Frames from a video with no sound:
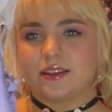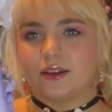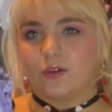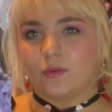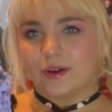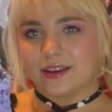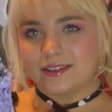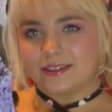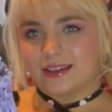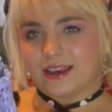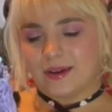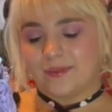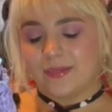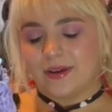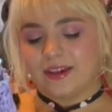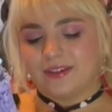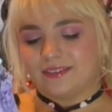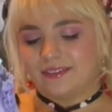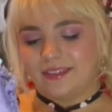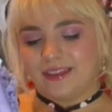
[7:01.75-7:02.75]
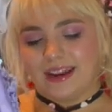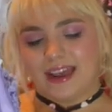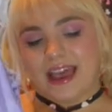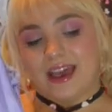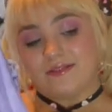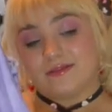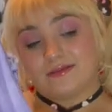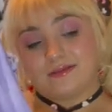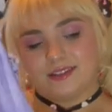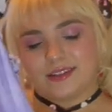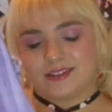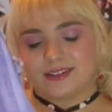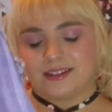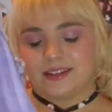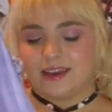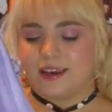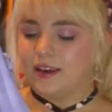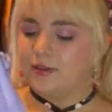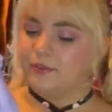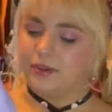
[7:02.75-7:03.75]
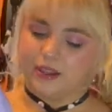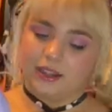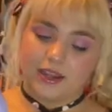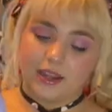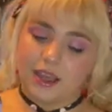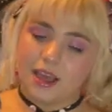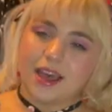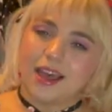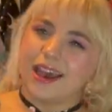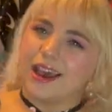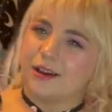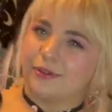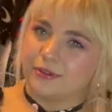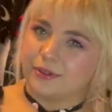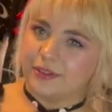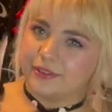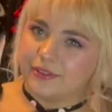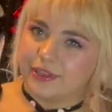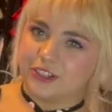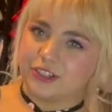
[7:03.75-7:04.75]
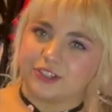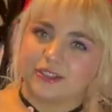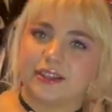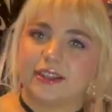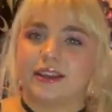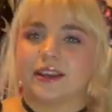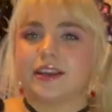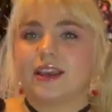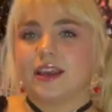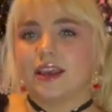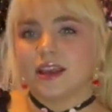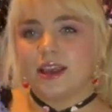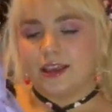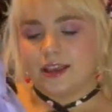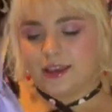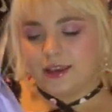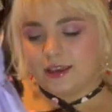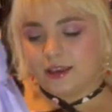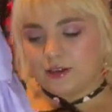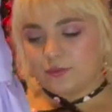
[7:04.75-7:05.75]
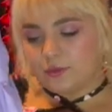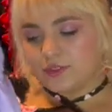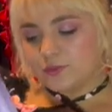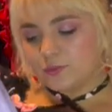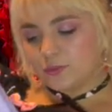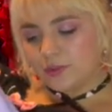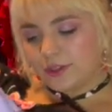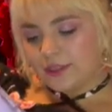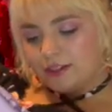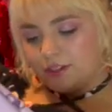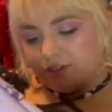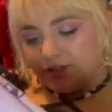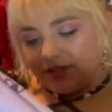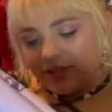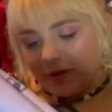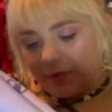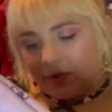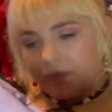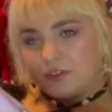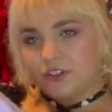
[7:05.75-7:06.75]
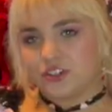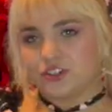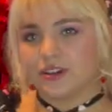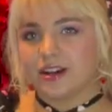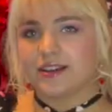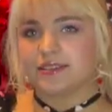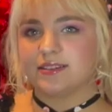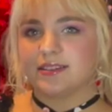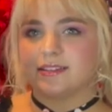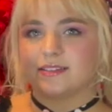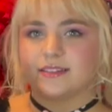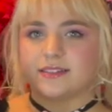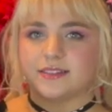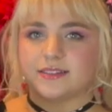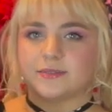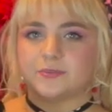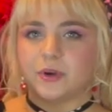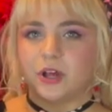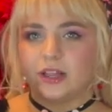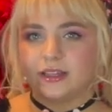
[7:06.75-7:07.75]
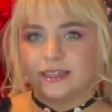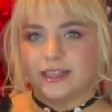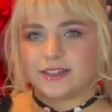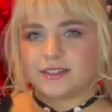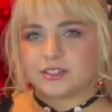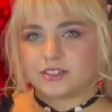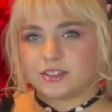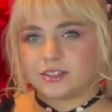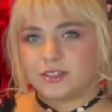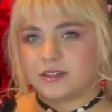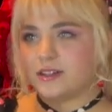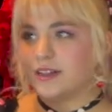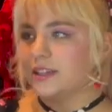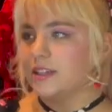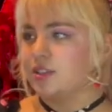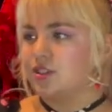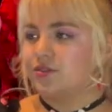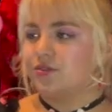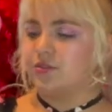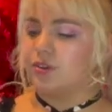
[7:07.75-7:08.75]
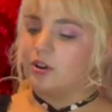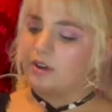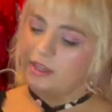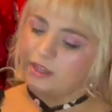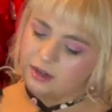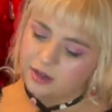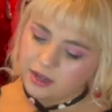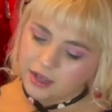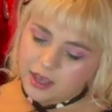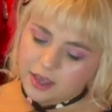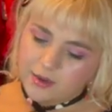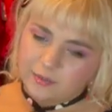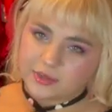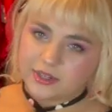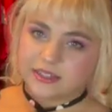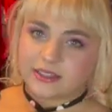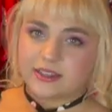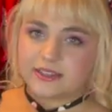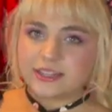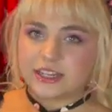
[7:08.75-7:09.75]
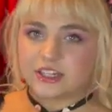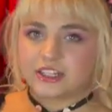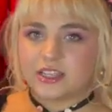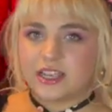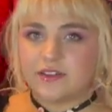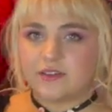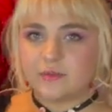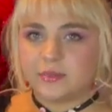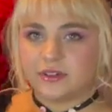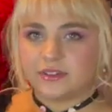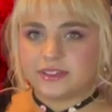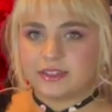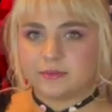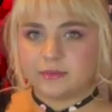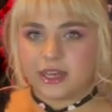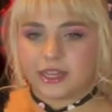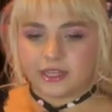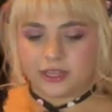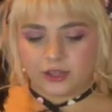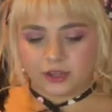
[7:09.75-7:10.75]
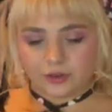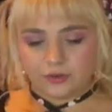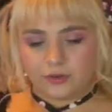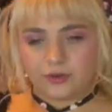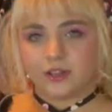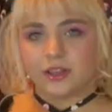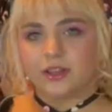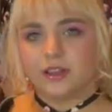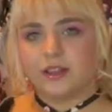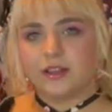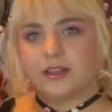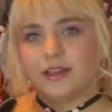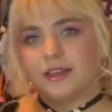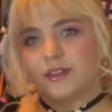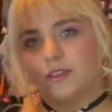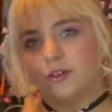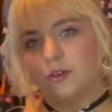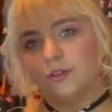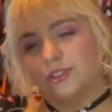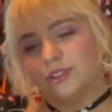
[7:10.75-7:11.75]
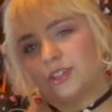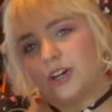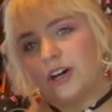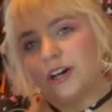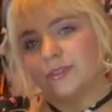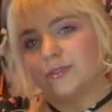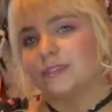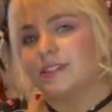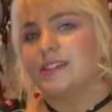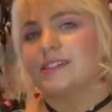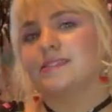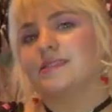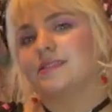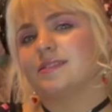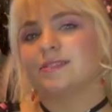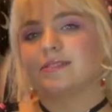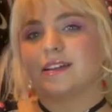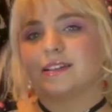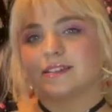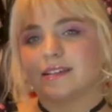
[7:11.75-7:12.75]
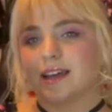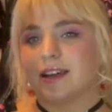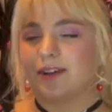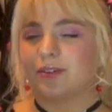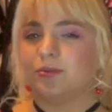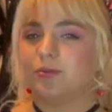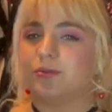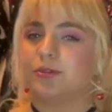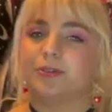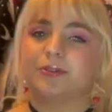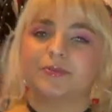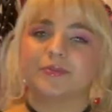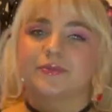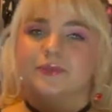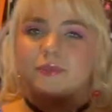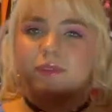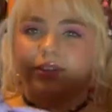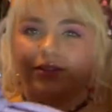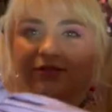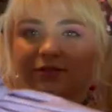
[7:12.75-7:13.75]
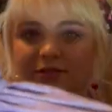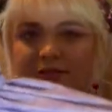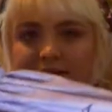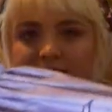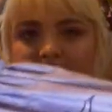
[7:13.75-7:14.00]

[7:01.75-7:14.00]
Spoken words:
waist tie button that I haven't fixed yet, but I will eventually. And what's really interesting about this dress is it's polyester and chiffon, but it does actually have a built-in petticoat, like the older cotton releases, so that's kind of cool. So this is